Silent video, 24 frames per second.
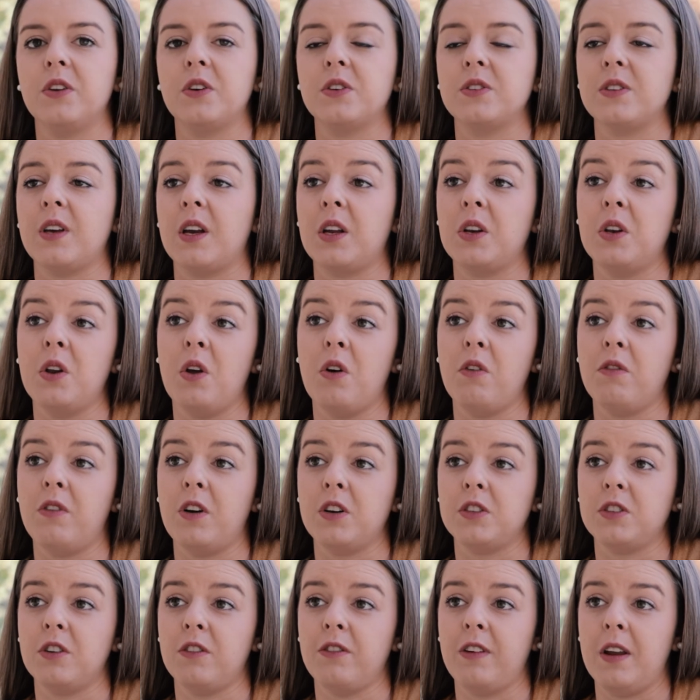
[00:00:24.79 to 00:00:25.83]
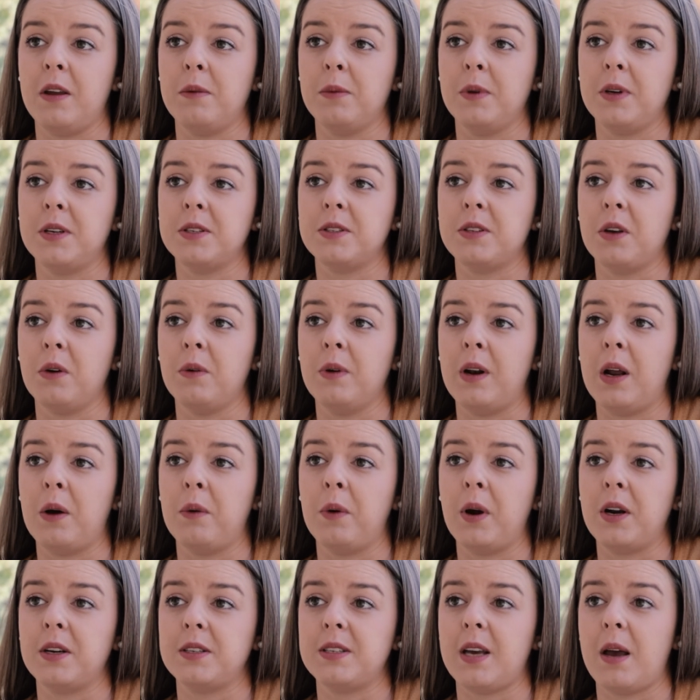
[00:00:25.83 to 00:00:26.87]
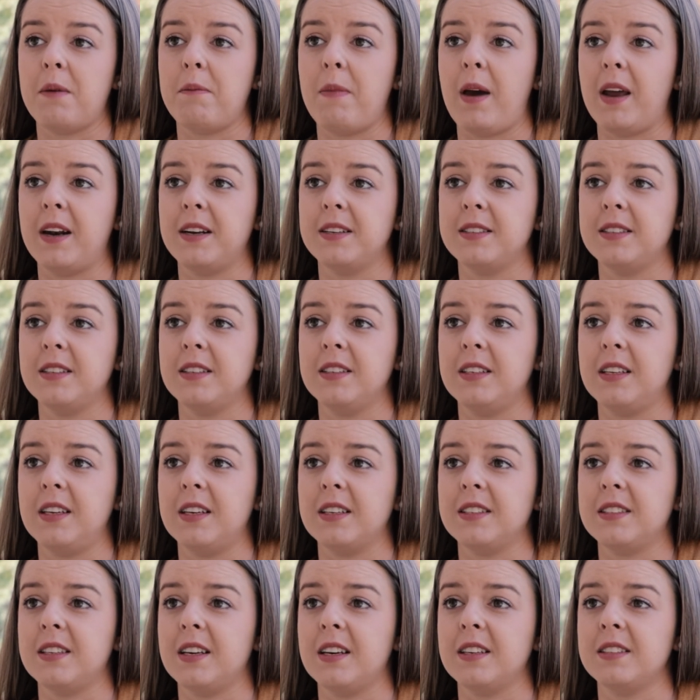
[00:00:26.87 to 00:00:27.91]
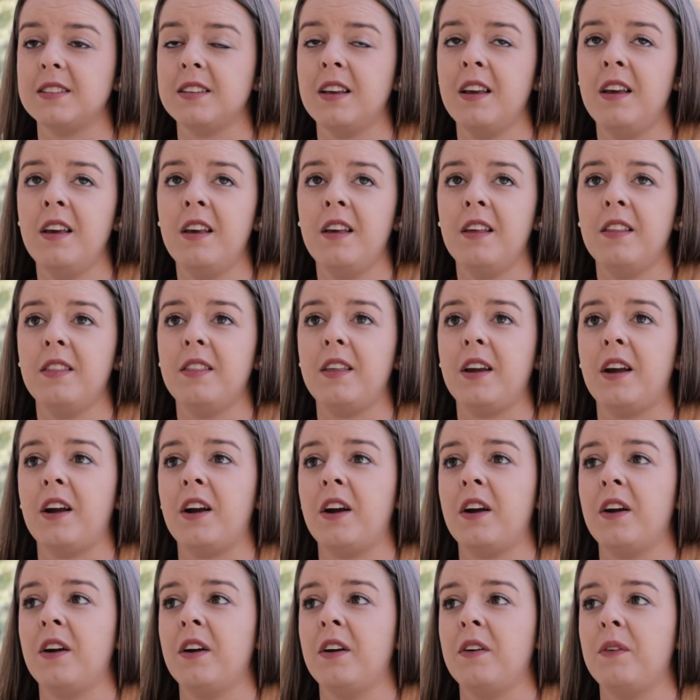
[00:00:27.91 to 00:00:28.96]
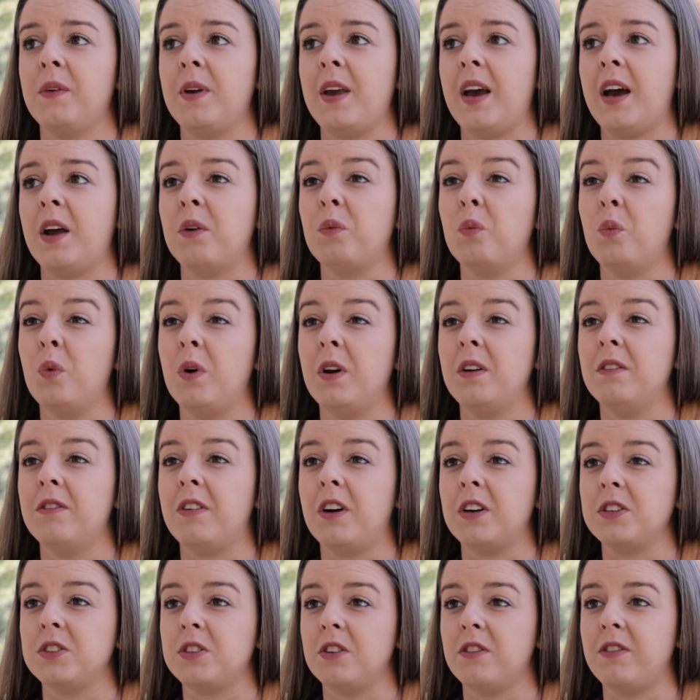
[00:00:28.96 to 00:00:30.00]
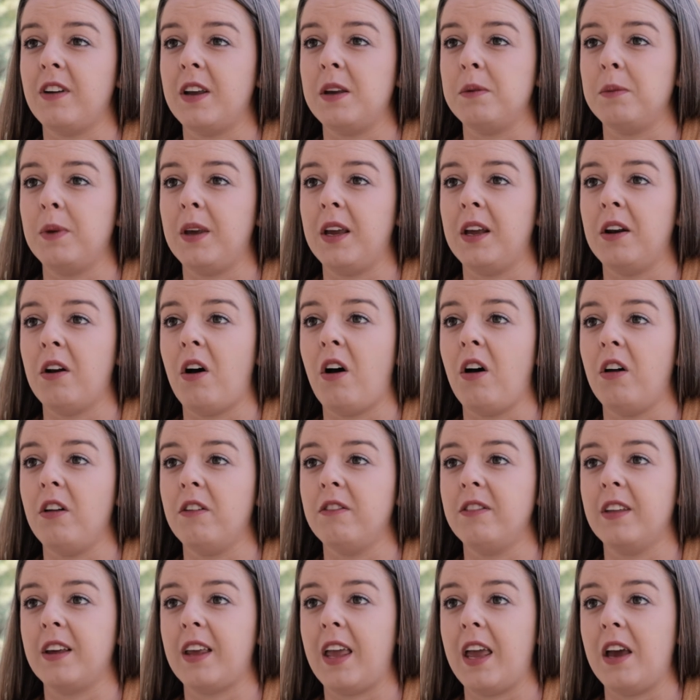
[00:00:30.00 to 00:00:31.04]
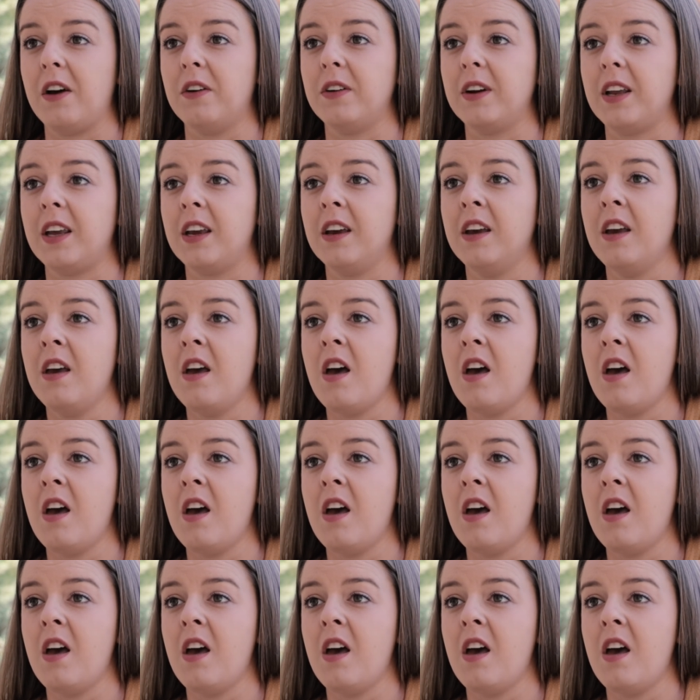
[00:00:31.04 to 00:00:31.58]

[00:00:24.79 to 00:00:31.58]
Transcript: There's like no foster family. So when I worked at Madison DSS, there we had one foster family in all of the county,